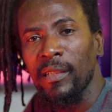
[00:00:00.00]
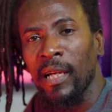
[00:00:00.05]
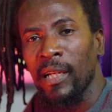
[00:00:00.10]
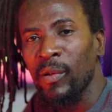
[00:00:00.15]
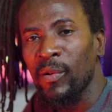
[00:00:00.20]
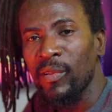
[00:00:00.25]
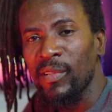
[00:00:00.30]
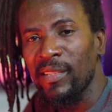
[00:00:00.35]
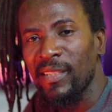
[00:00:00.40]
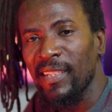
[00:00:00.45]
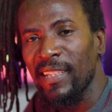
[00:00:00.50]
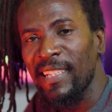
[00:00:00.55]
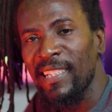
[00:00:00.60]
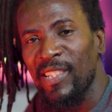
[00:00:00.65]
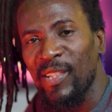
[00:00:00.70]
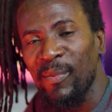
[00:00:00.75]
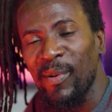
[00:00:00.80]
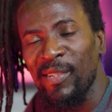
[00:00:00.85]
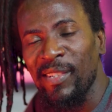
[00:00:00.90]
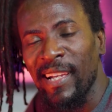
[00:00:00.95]
I don't eat
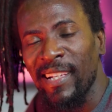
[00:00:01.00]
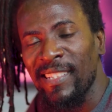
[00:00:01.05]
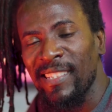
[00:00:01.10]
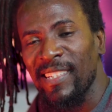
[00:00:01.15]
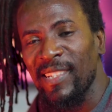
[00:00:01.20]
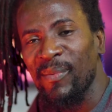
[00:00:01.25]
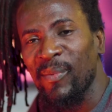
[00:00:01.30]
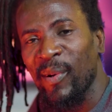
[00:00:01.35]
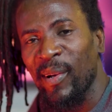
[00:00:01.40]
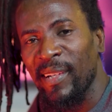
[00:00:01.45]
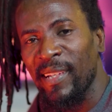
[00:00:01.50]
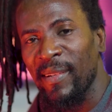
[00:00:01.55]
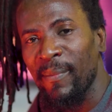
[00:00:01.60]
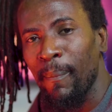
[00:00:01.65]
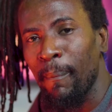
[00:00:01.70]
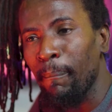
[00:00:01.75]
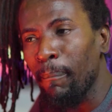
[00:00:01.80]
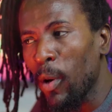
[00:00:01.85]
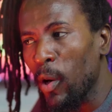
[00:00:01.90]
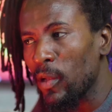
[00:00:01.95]
too much eggs in the morning,
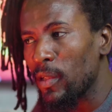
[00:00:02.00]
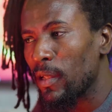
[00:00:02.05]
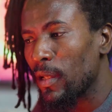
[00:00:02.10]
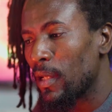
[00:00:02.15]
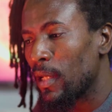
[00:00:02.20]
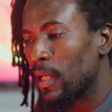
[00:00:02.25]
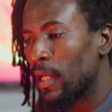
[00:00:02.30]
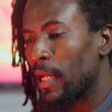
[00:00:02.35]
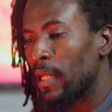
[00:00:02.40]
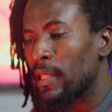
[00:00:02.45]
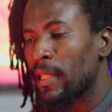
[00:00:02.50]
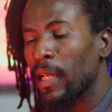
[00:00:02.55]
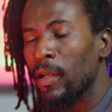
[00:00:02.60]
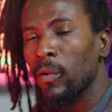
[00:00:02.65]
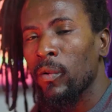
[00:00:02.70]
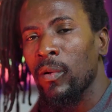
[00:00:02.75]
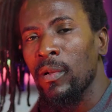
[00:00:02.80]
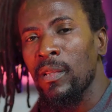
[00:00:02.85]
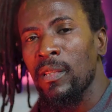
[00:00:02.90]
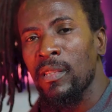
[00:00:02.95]
but it can
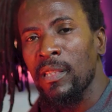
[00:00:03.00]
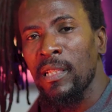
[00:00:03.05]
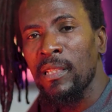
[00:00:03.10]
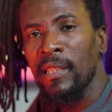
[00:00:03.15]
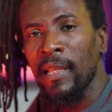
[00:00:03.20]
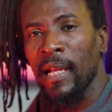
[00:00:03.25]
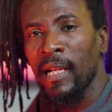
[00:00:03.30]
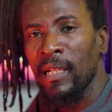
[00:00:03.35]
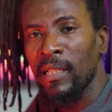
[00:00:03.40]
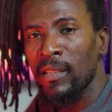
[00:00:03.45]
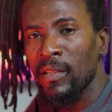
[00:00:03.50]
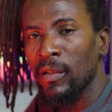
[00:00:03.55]
hold 6 eggs.